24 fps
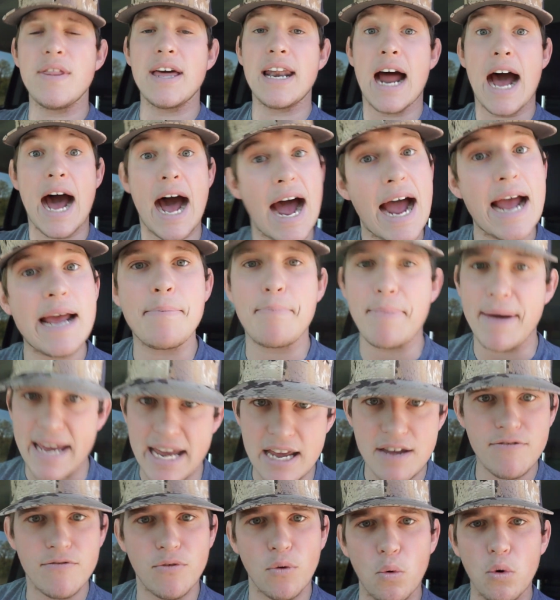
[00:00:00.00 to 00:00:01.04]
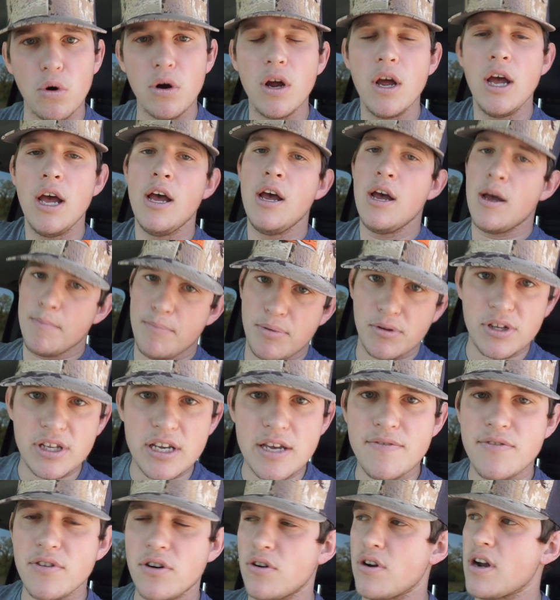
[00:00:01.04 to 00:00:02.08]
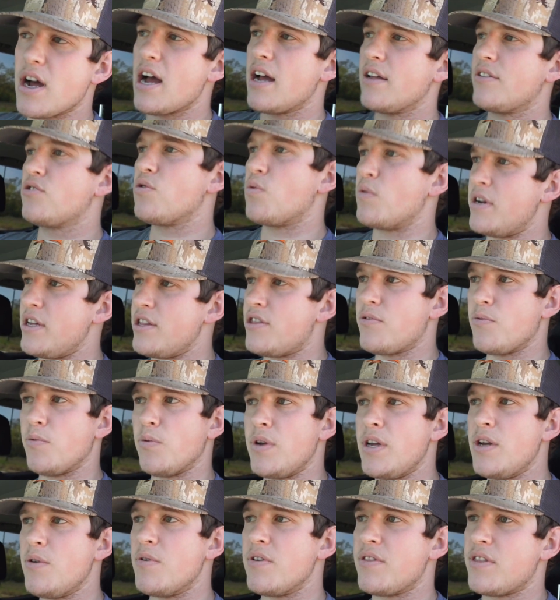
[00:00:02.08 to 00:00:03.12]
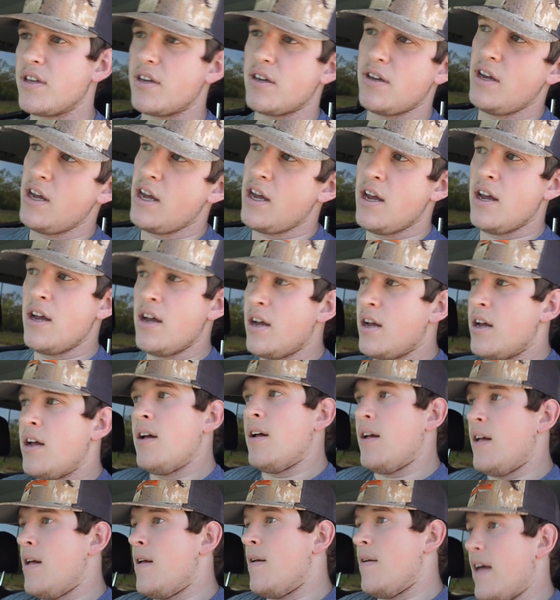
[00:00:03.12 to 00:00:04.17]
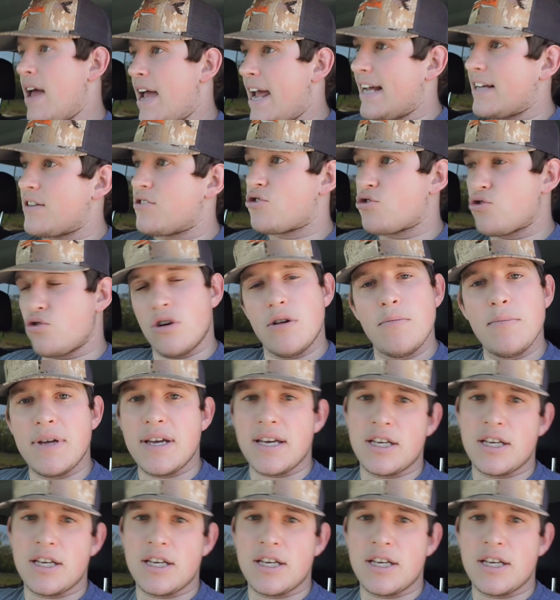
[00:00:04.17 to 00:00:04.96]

that I pay for, believe it or not. 23 with a extremely